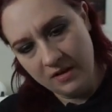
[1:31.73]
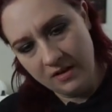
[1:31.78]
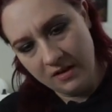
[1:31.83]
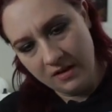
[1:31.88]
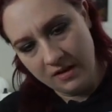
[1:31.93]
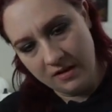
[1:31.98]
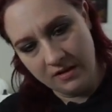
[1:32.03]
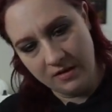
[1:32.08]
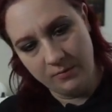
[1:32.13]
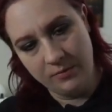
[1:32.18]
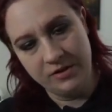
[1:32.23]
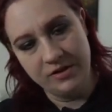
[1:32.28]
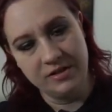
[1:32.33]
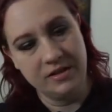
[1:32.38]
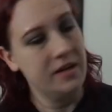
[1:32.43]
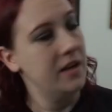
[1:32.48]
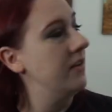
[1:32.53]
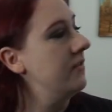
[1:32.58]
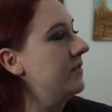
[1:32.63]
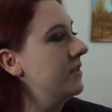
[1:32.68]
And then we just
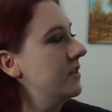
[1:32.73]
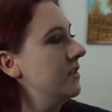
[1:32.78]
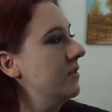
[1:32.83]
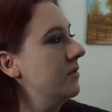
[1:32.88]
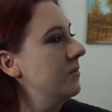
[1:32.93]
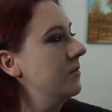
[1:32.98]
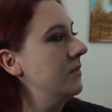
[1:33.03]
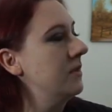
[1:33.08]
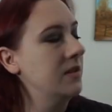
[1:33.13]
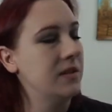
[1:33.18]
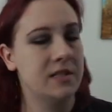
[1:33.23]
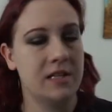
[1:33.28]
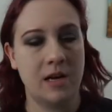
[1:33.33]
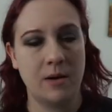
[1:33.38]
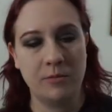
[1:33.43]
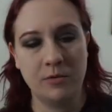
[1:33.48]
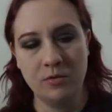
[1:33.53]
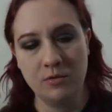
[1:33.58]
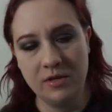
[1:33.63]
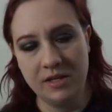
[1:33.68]
have some sap
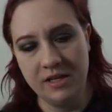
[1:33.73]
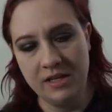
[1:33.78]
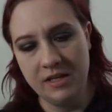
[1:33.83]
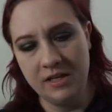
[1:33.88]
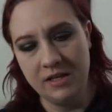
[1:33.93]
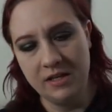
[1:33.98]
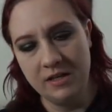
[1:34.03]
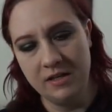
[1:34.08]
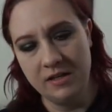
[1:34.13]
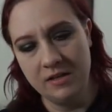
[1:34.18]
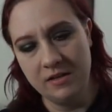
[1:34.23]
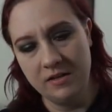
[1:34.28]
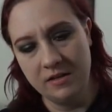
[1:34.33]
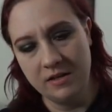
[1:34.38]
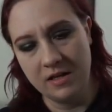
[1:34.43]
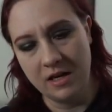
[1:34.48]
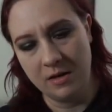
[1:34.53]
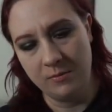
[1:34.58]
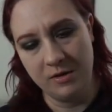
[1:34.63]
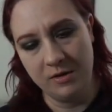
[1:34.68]
green,
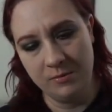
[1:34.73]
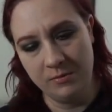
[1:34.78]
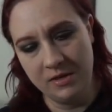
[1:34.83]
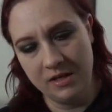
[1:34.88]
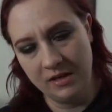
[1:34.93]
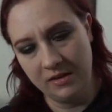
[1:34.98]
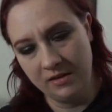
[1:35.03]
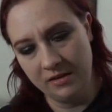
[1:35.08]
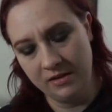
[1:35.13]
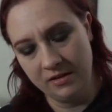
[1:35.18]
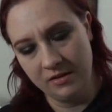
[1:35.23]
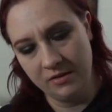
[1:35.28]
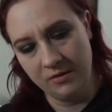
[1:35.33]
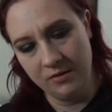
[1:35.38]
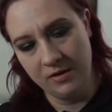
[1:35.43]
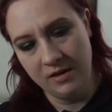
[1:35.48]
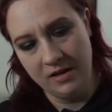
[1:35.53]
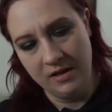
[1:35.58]
cadmium yellow,